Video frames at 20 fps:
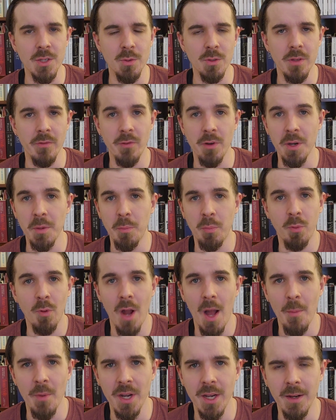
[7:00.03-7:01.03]
she was a very
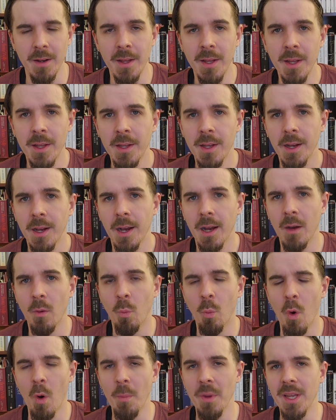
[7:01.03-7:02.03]
prominent
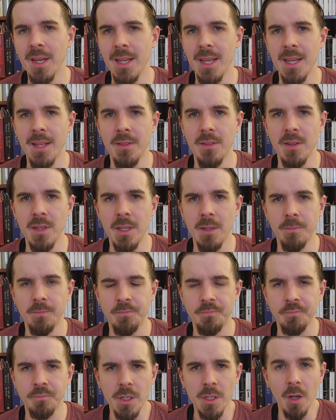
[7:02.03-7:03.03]
woman in the
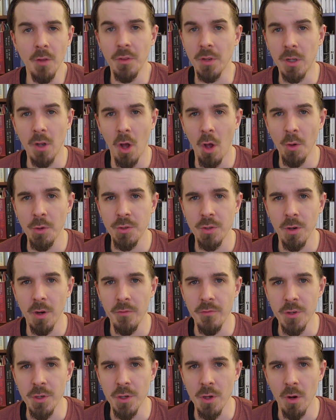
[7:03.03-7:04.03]
culture
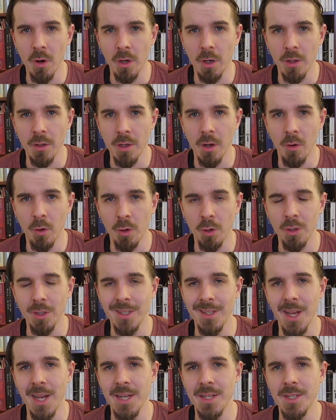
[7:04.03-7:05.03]
of New York, early
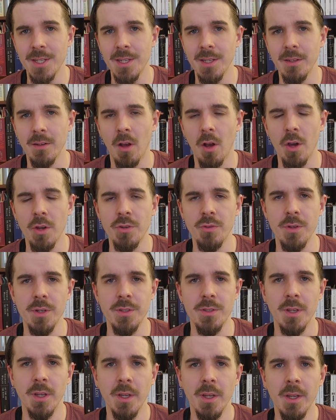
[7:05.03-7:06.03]

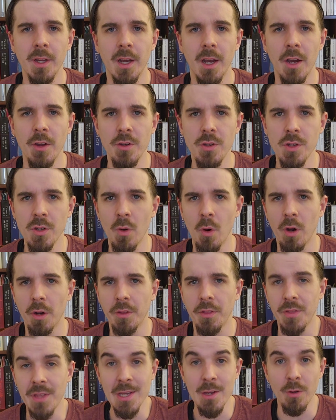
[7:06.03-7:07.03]
1900s New York
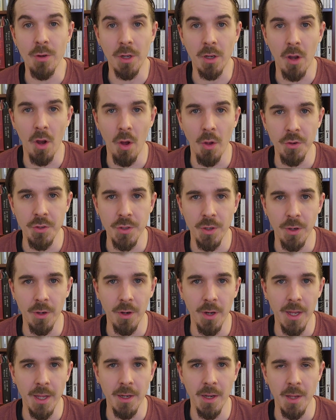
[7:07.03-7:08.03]
theater culture
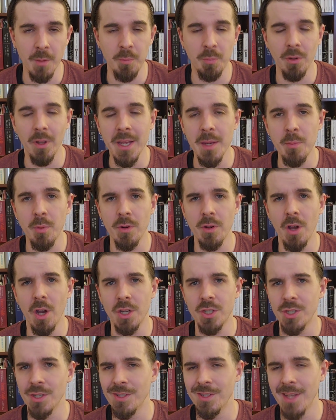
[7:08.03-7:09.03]
and play
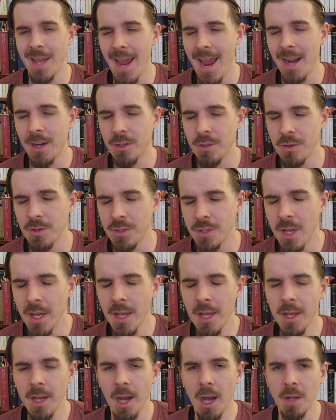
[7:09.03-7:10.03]
productions, actors.
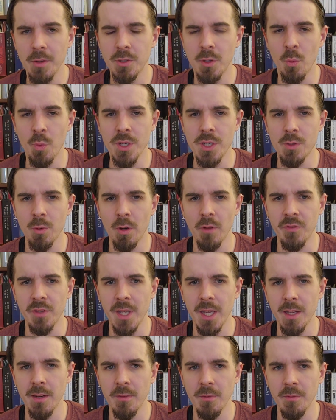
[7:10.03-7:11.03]
So we sort of
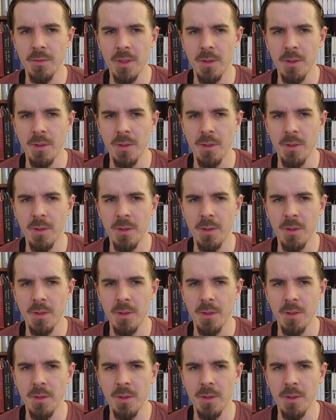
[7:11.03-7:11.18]
get,